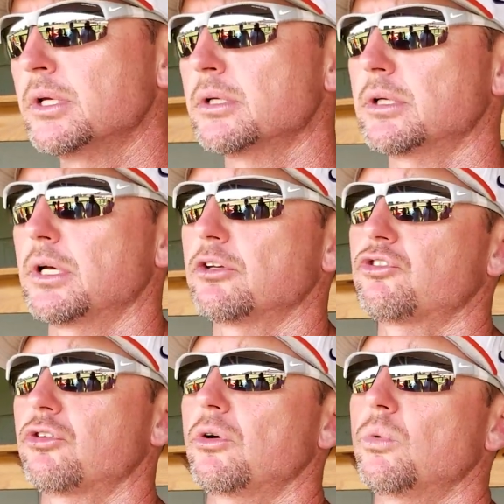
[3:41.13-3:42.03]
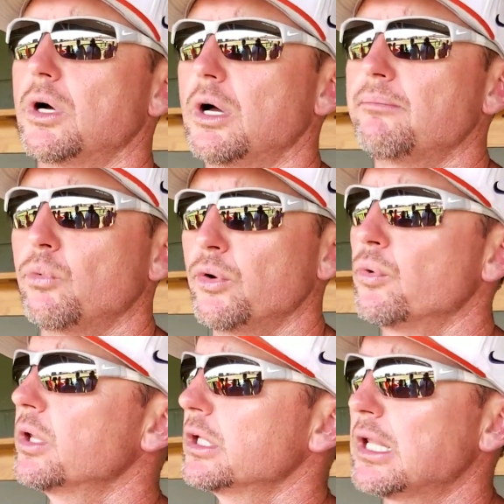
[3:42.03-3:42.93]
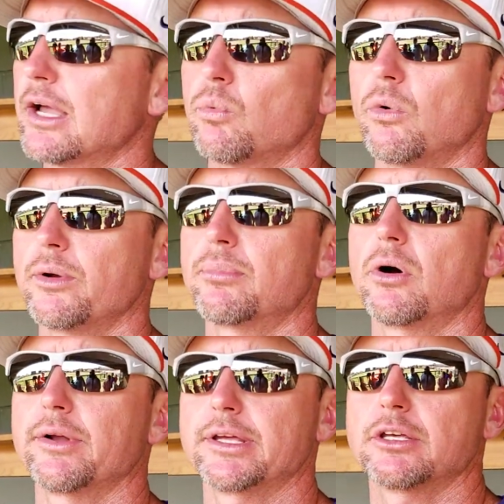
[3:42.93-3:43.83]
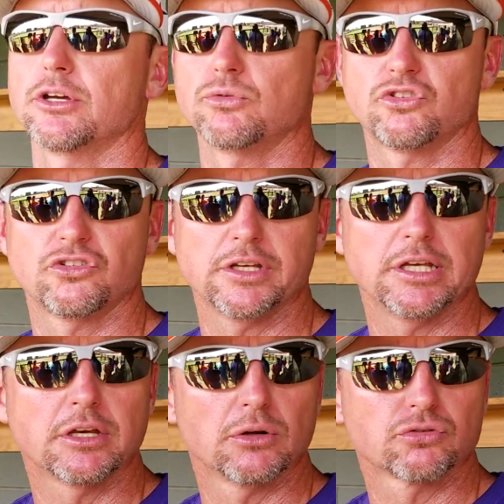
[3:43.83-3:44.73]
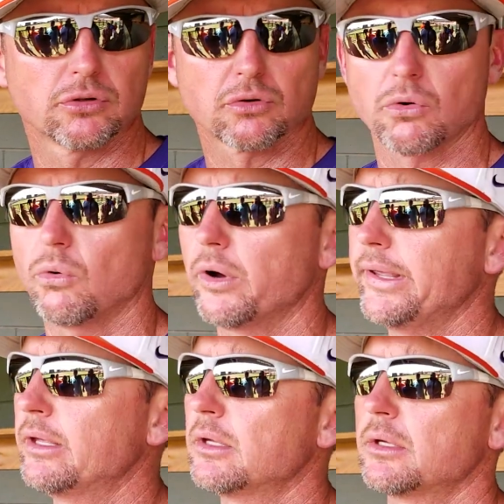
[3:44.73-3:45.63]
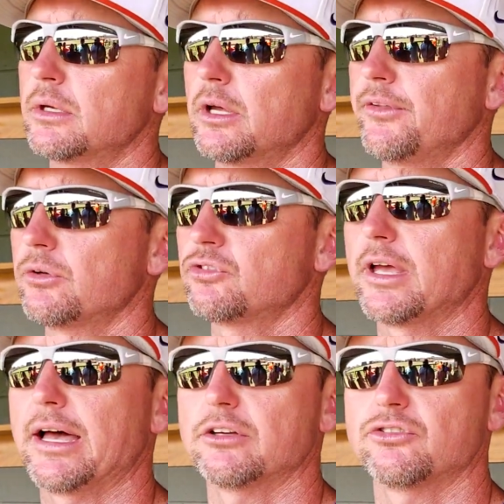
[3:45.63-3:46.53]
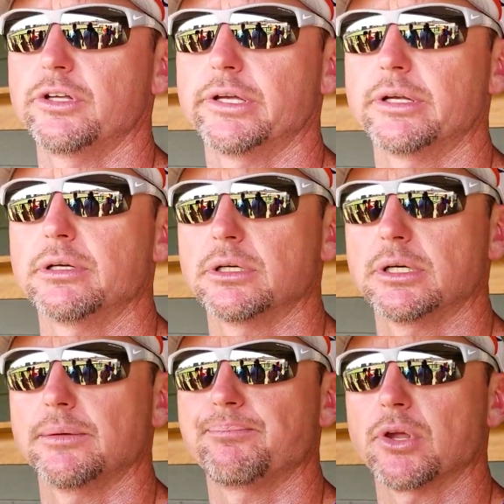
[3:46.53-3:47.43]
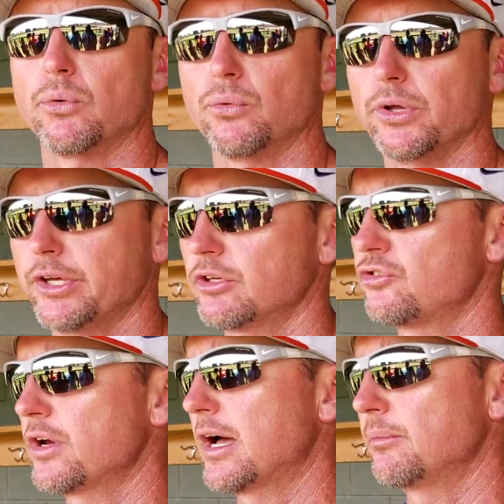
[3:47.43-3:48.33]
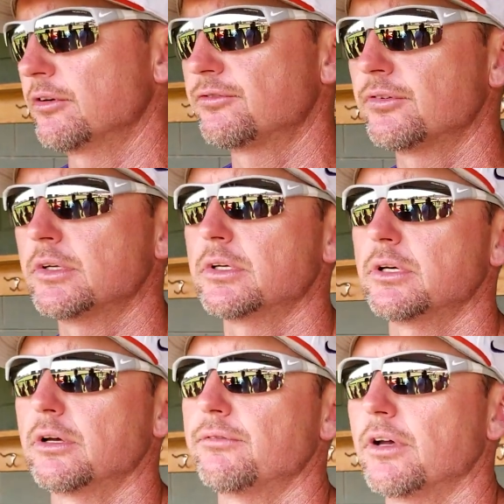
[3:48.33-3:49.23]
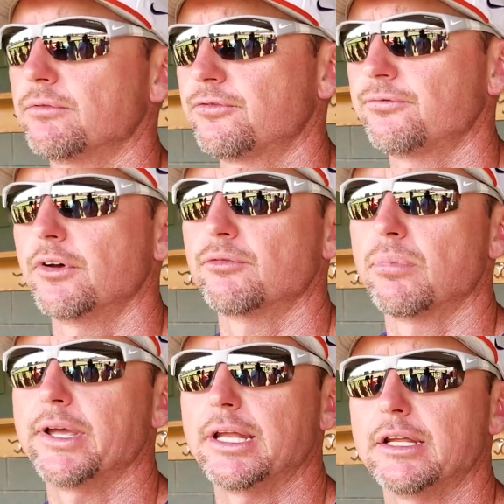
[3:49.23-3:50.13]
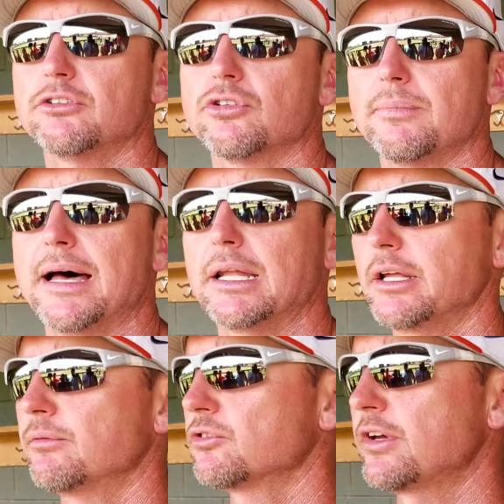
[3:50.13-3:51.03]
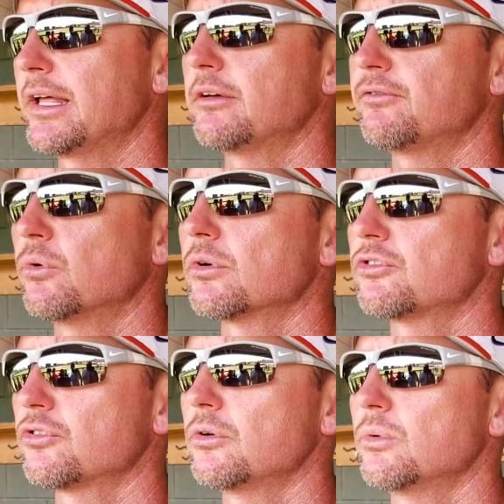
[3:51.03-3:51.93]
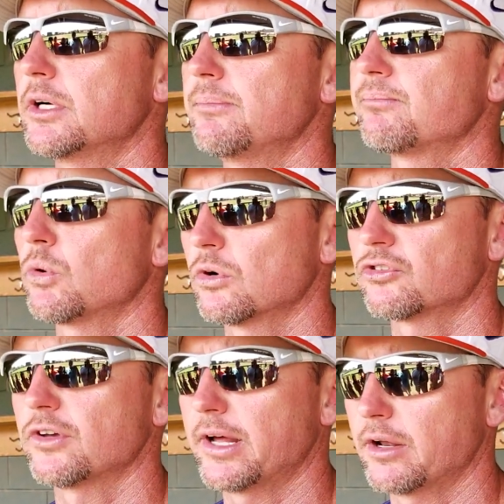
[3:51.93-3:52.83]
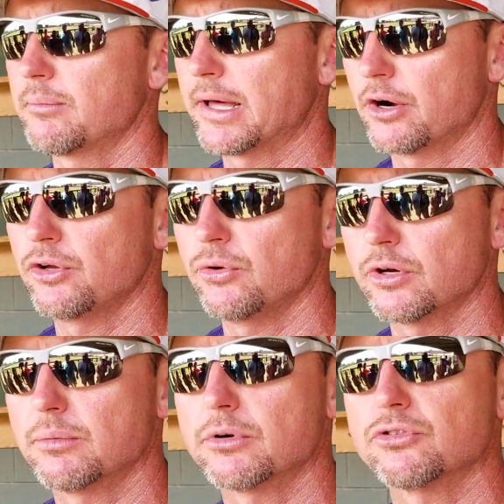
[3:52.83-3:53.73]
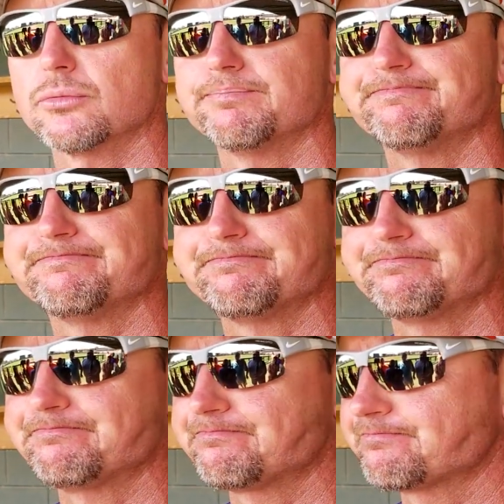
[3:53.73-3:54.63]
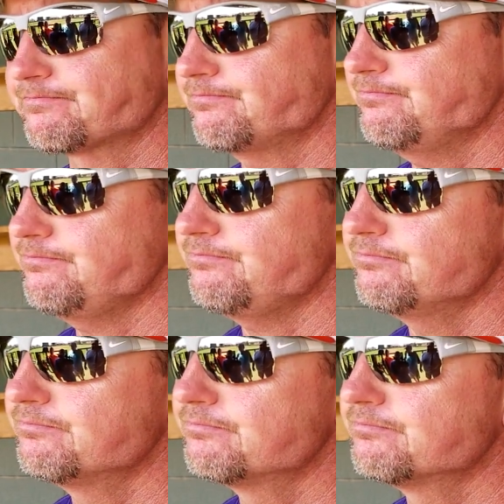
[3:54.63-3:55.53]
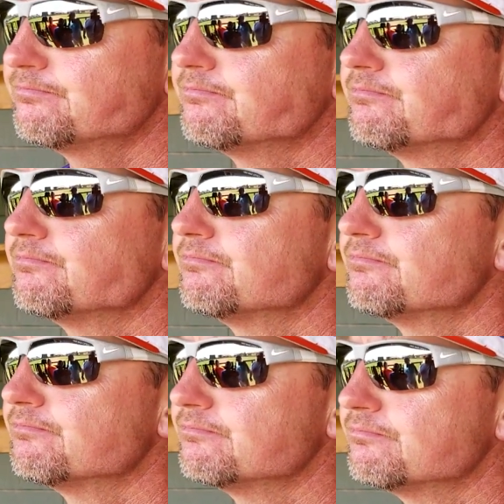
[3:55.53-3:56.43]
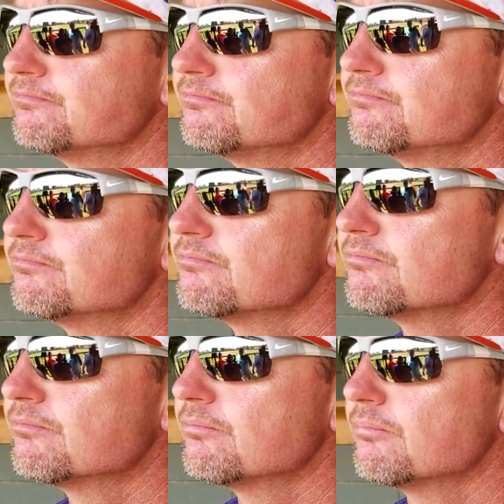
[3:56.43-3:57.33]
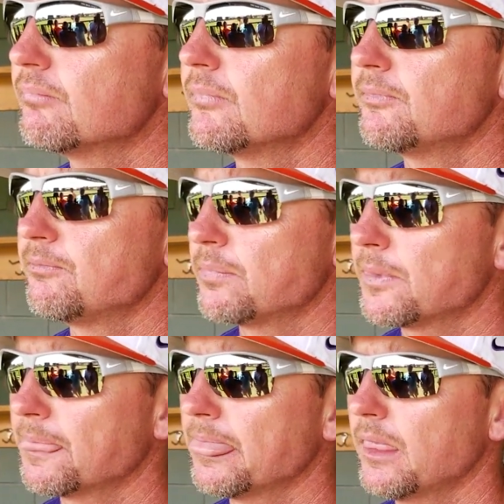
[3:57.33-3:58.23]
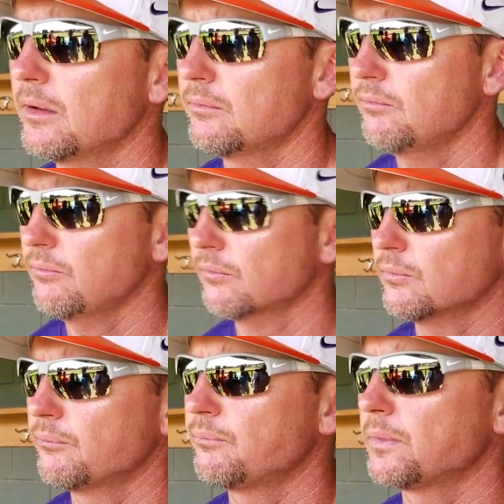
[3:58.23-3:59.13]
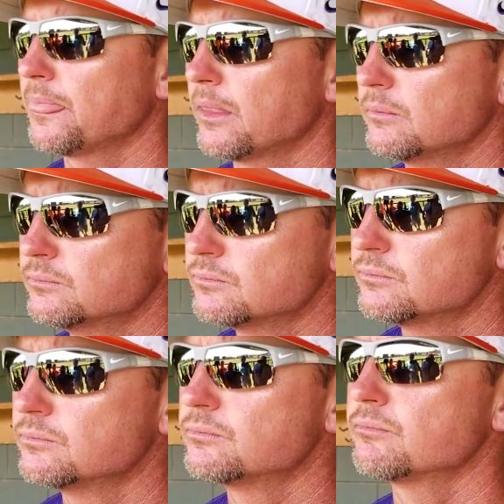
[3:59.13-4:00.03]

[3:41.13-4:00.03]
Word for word: Uh, so uh, we really like what we brought in. Coach See, Coach LeCroy, uh, those guys did um, a really good job of of, of, of bringing in some high level talent for us. So uh, we're excited about our newcomers. Coach, you think Sharpe has a pretty good chance of, of being a two way player for you, and uh, you think we'll see more of that from Weatherly as well?